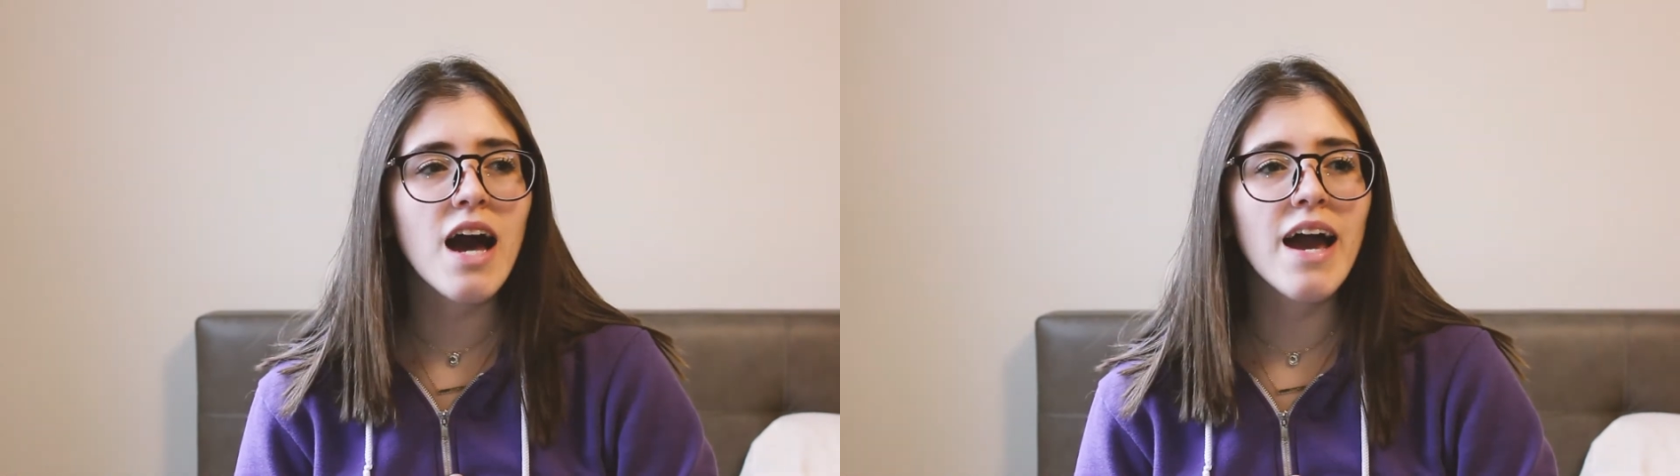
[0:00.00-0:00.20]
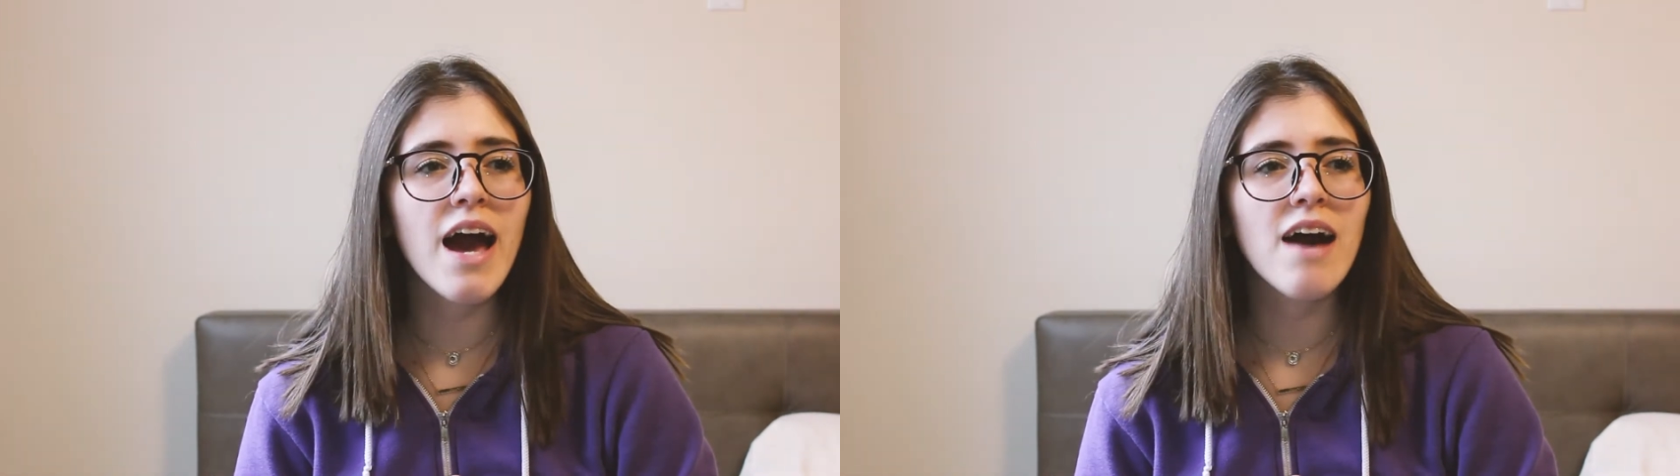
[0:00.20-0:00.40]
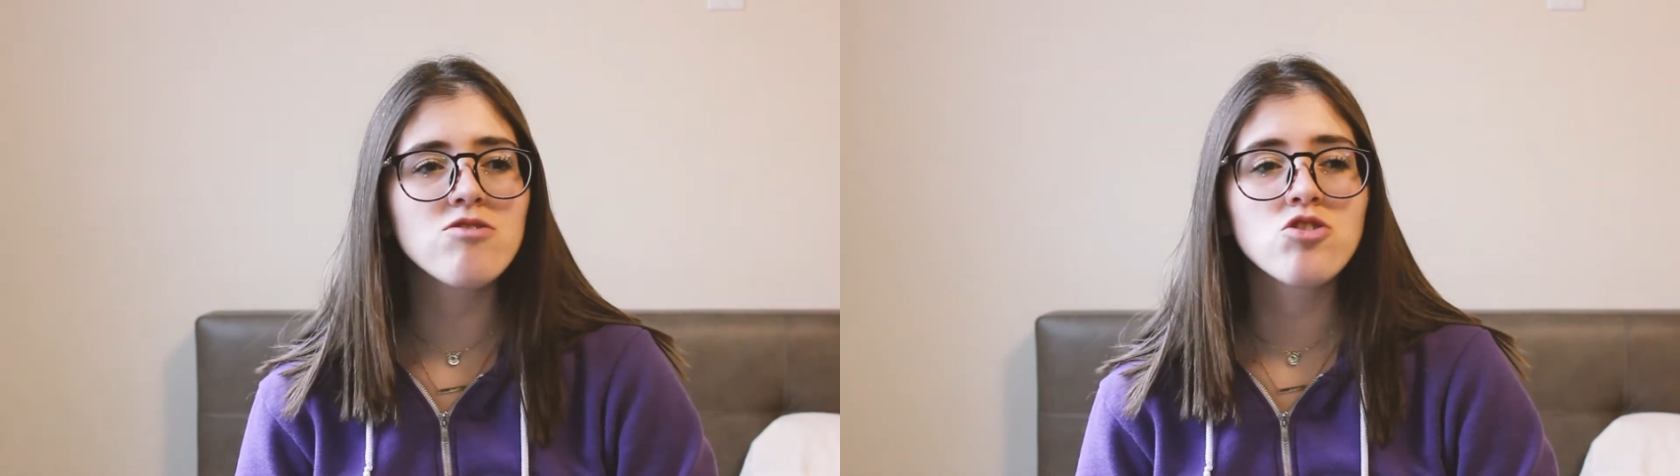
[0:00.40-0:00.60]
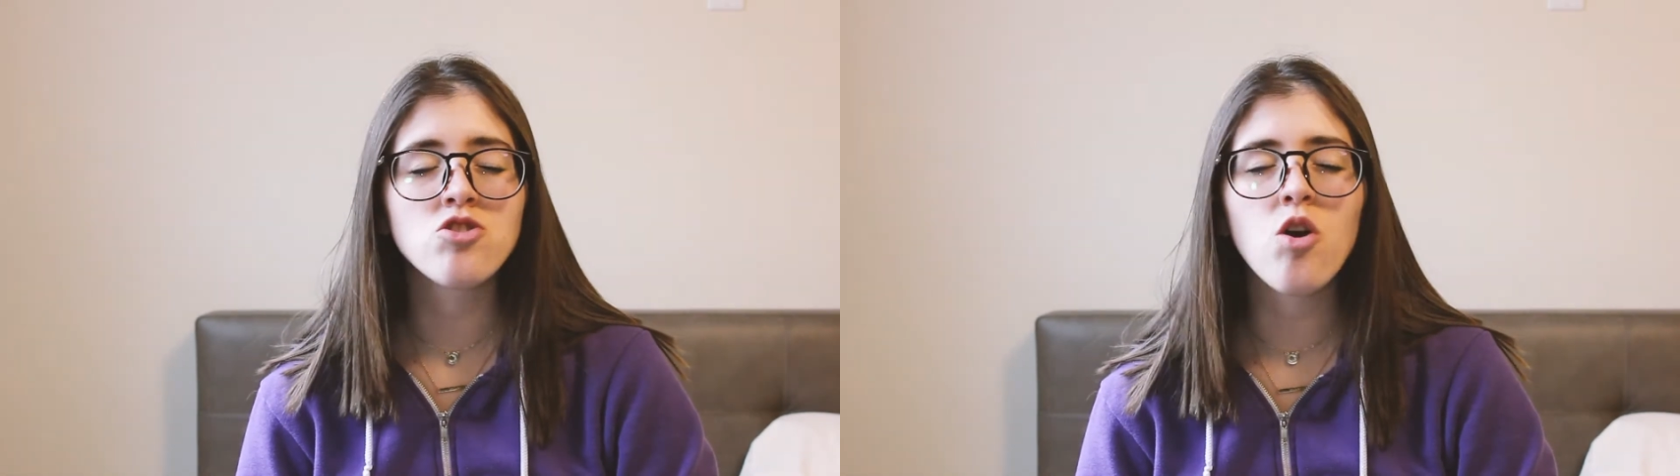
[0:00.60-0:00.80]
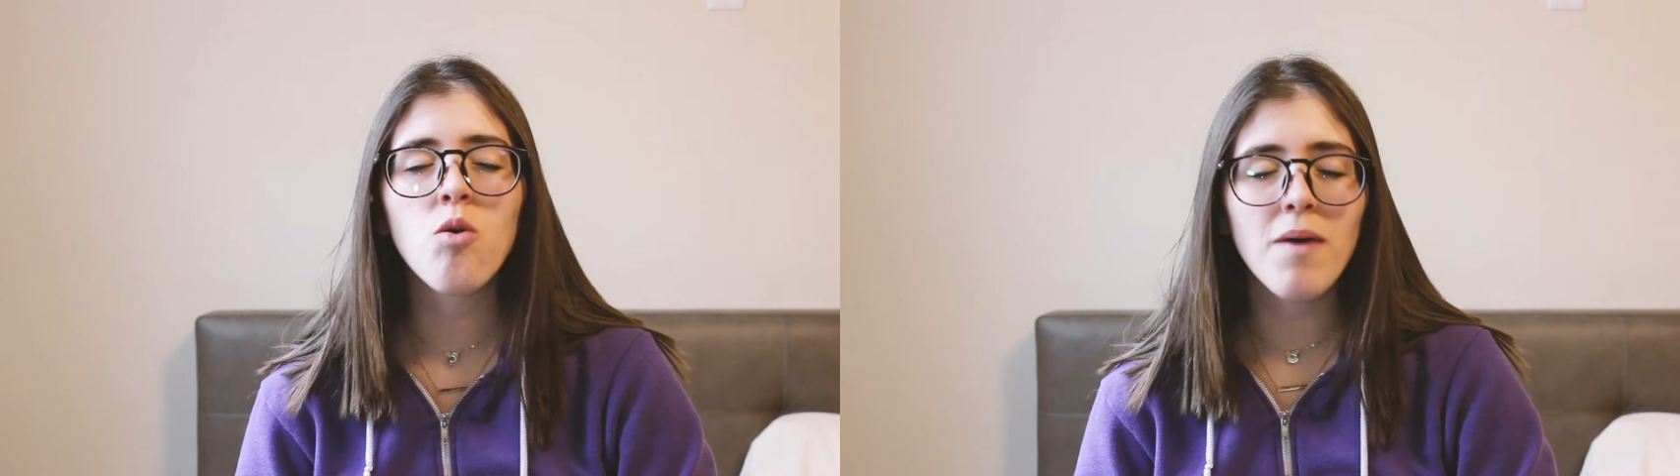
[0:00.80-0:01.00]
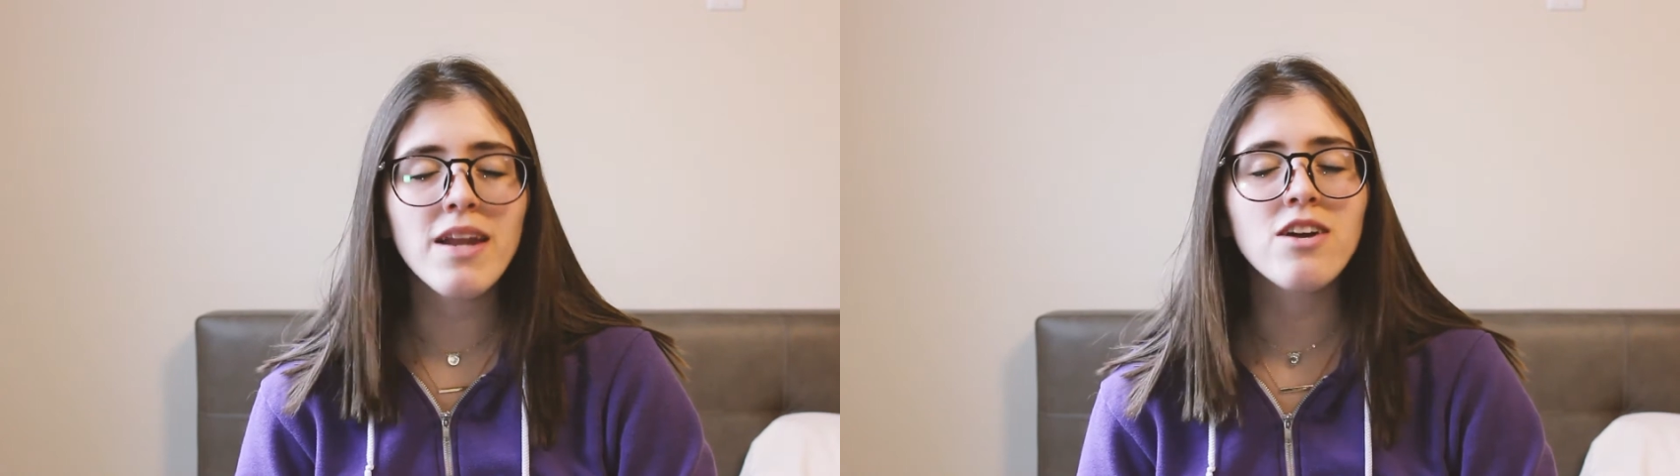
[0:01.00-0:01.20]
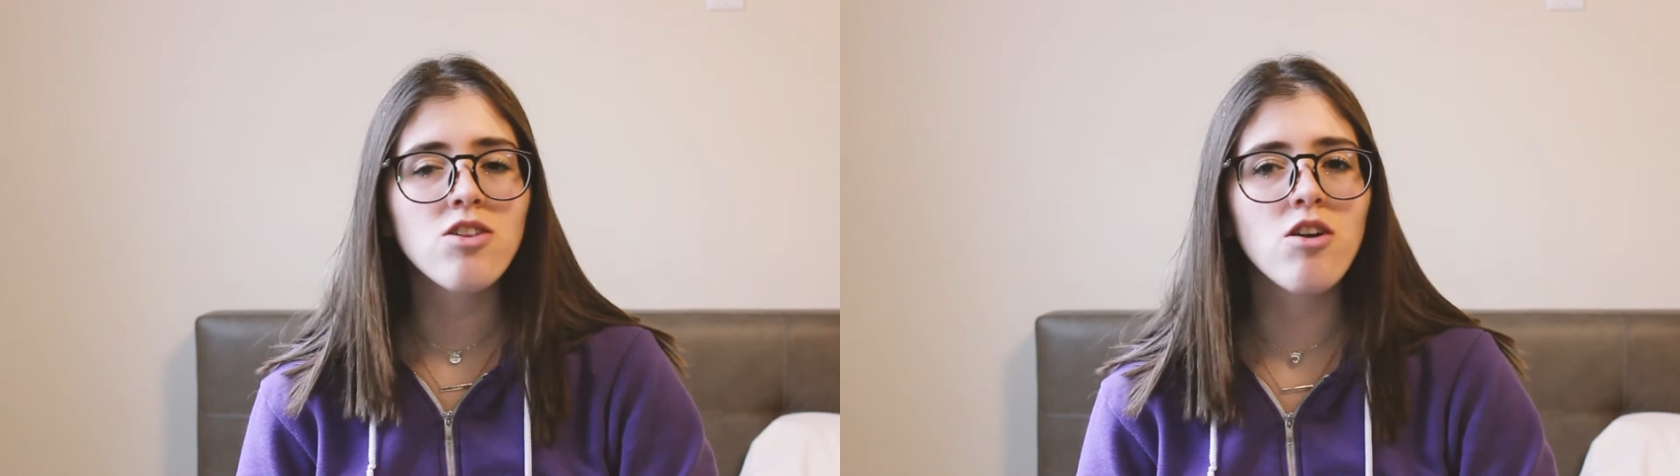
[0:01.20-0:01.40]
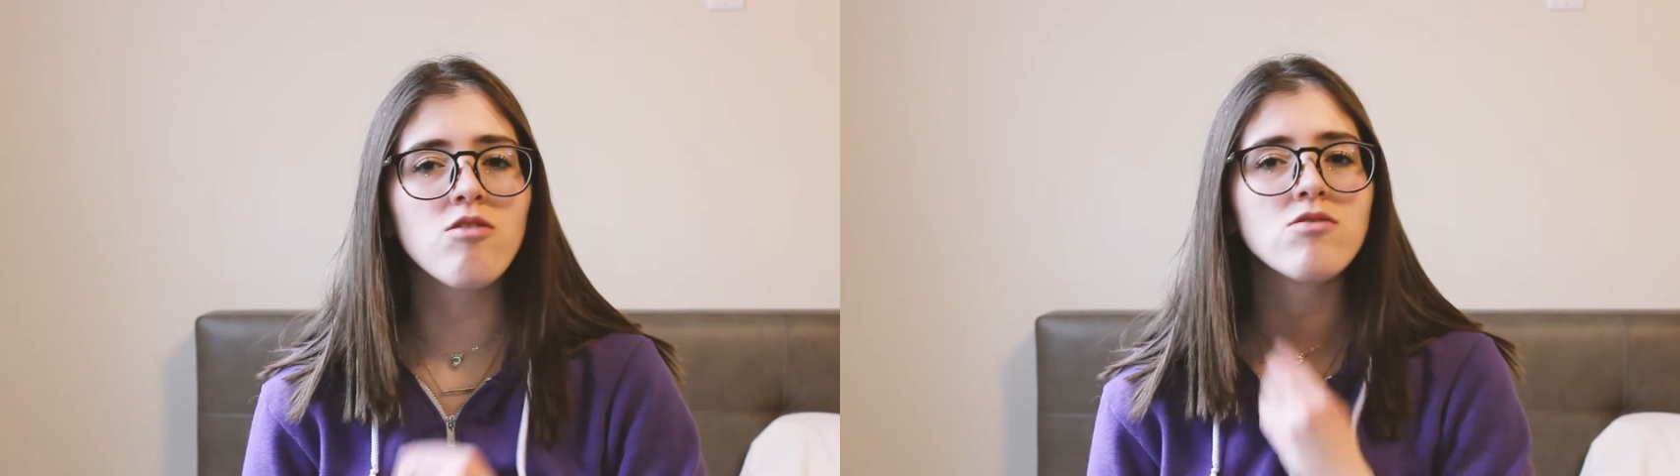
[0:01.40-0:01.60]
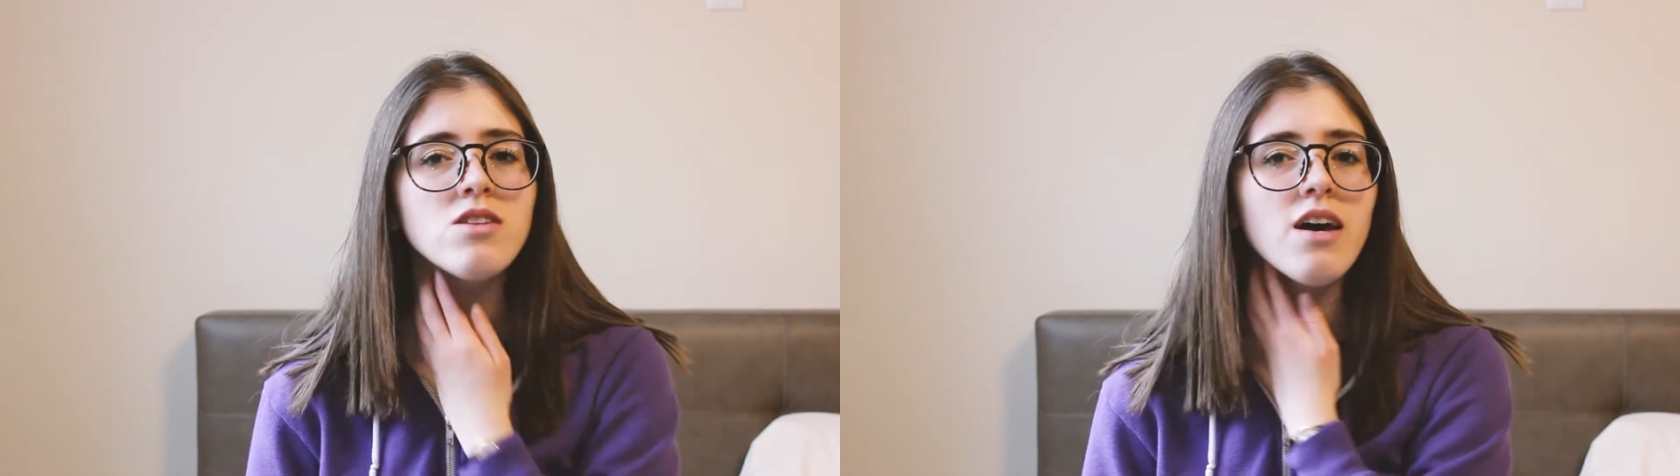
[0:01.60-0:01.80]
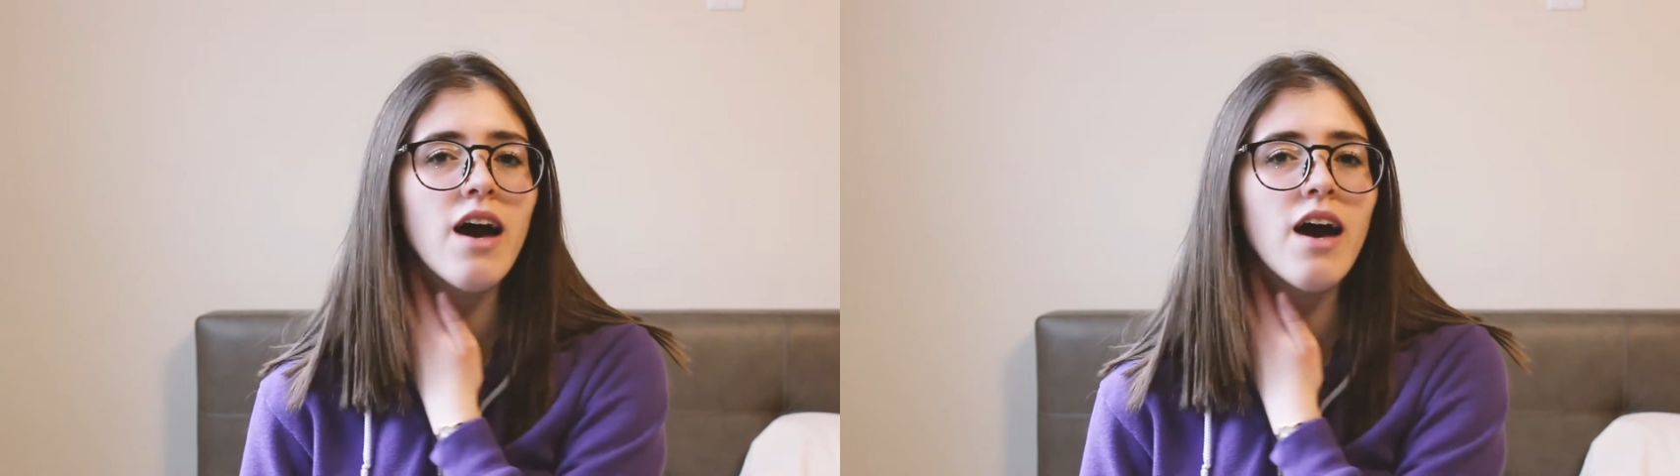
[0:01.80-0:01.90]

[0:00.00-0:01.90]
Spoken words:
I have so many clothes